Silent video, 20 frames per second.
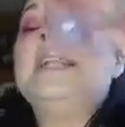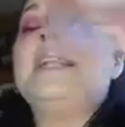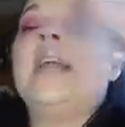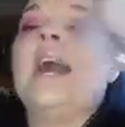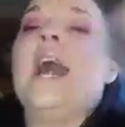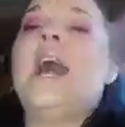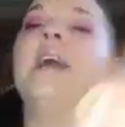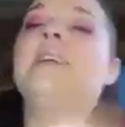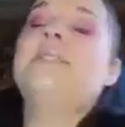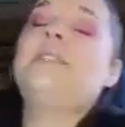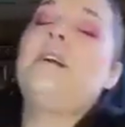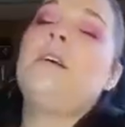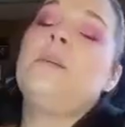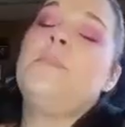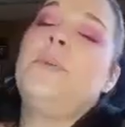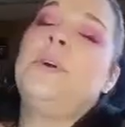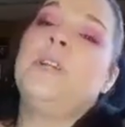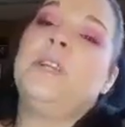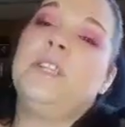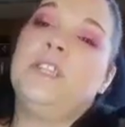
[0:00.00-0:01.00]
Now I
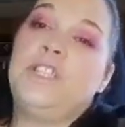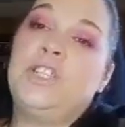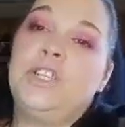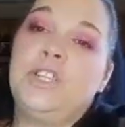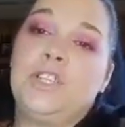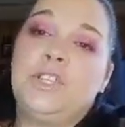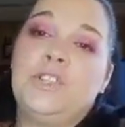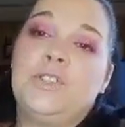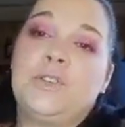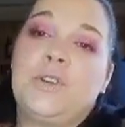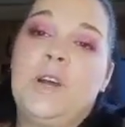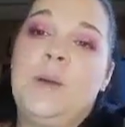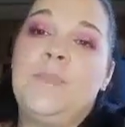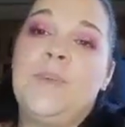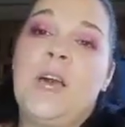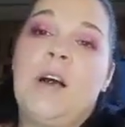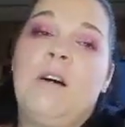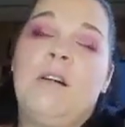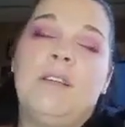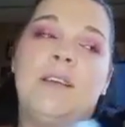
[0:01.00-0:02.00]
started putting a sugar scrub,
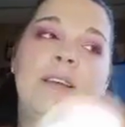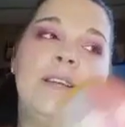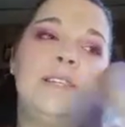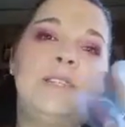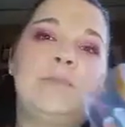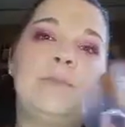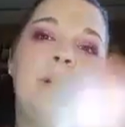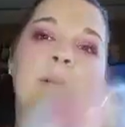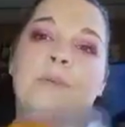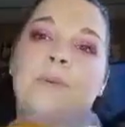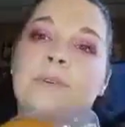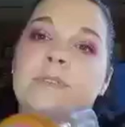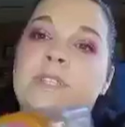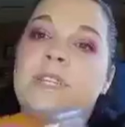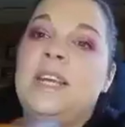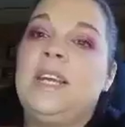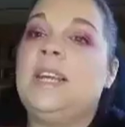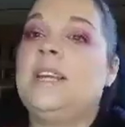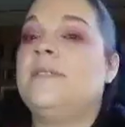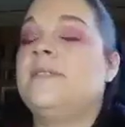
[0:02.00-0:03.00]
y'all, into my
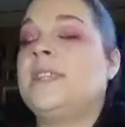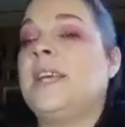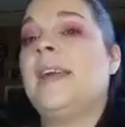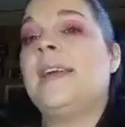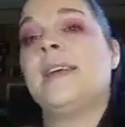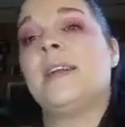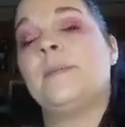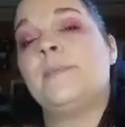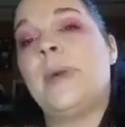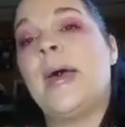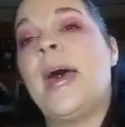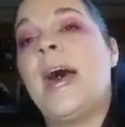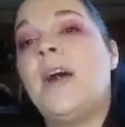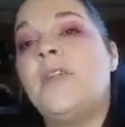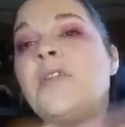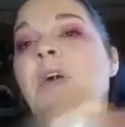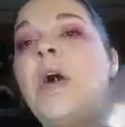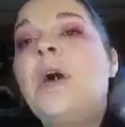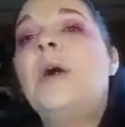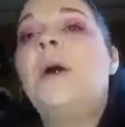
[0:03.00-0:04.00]
routine of taking a bath